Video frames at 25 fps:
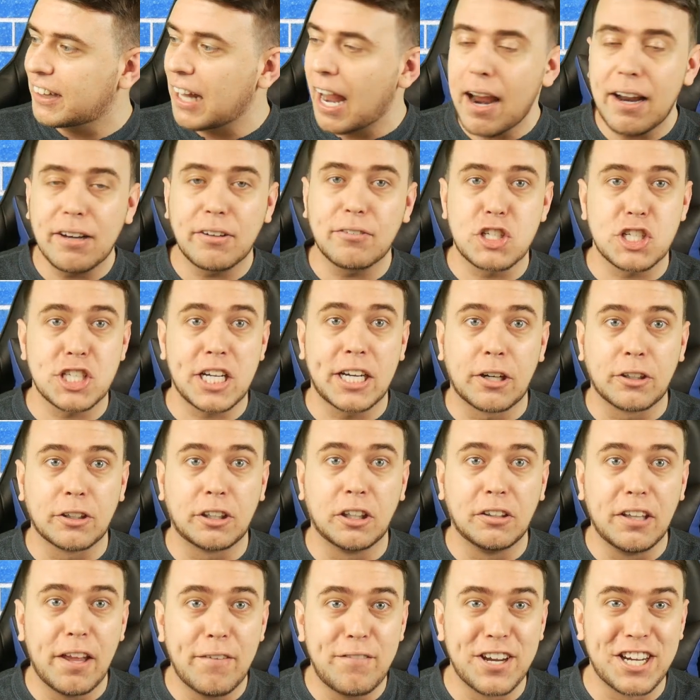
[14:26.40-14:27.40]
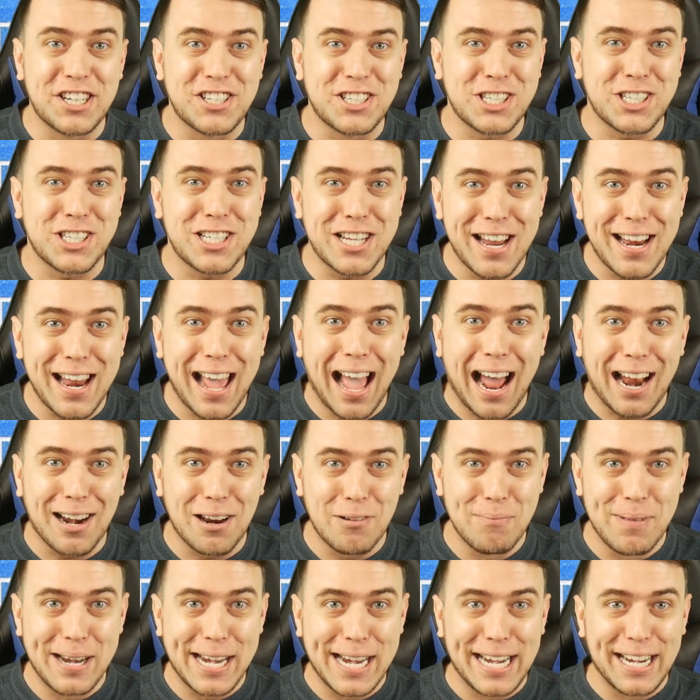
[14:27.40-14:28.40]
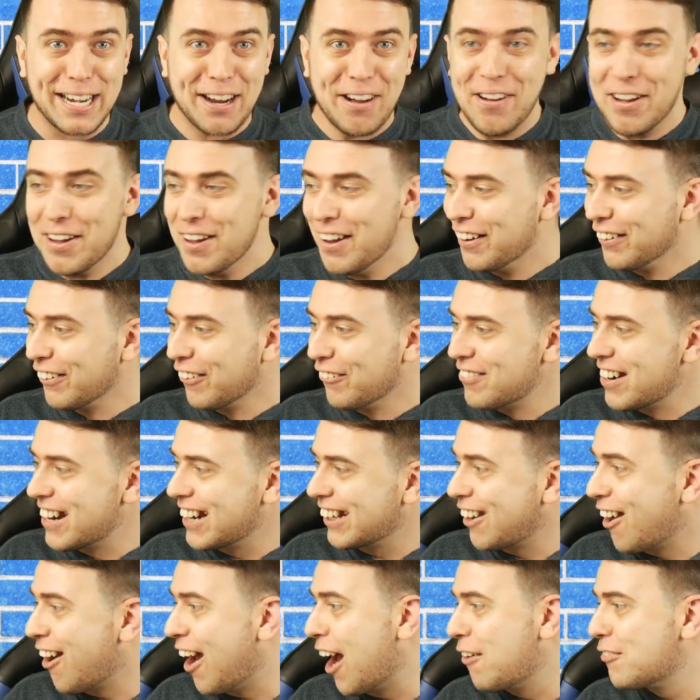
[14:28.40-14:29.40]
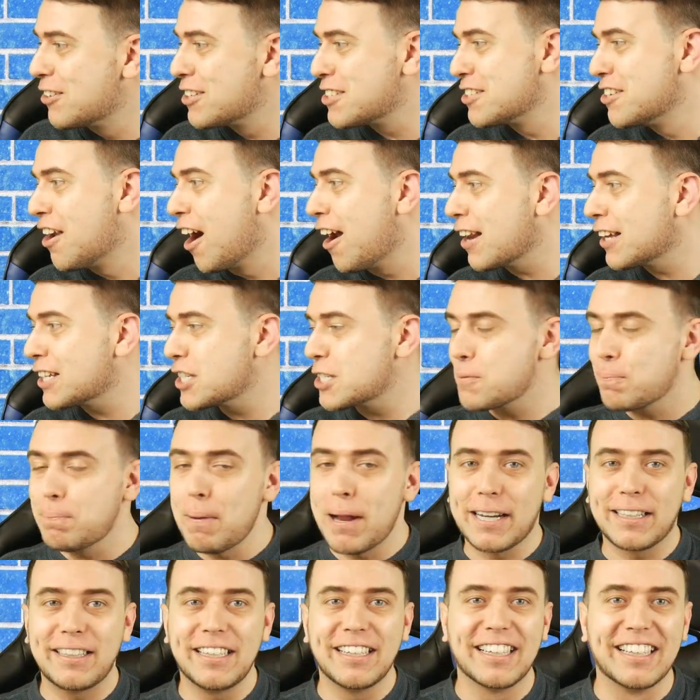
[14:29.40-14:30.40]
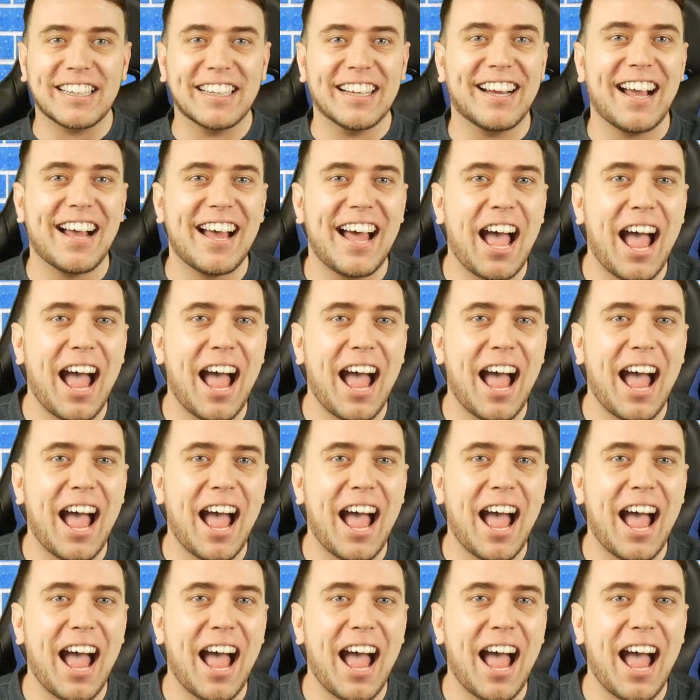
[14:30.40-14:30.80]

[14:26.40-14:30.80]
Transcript: that scared the living shit out of me. Oh my god, I was not expecting.